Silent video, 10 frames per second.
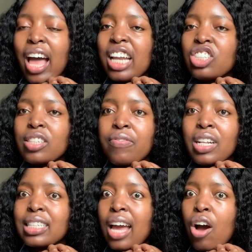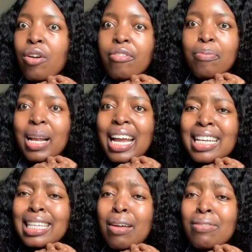just felt out of
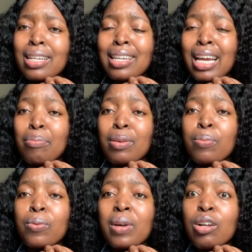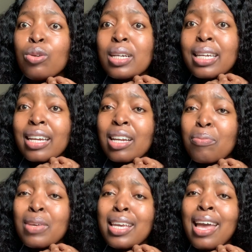place. I felt like people were looking at
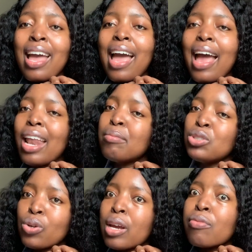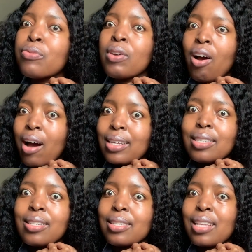me. And I'm sure if we
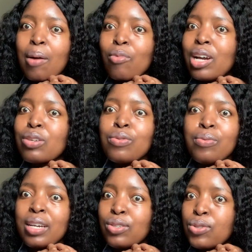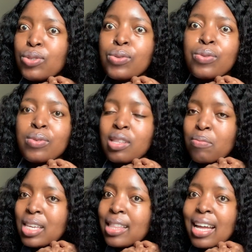asked someone who went to school with
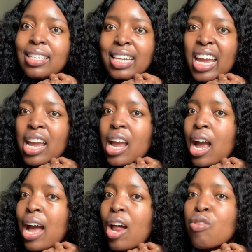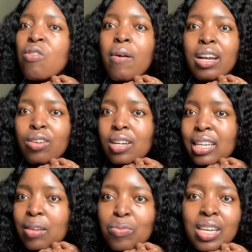me that day, no one looked
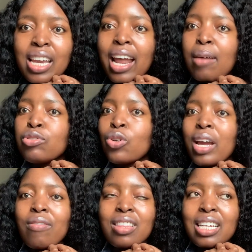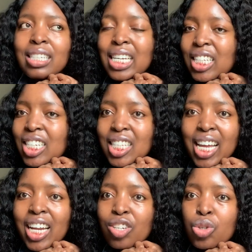at me. And I'm sure even the teachers
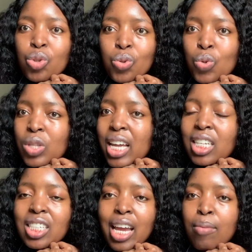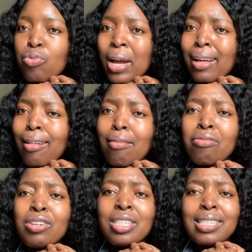understood that, shame, poor girl,
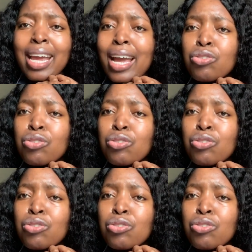first day at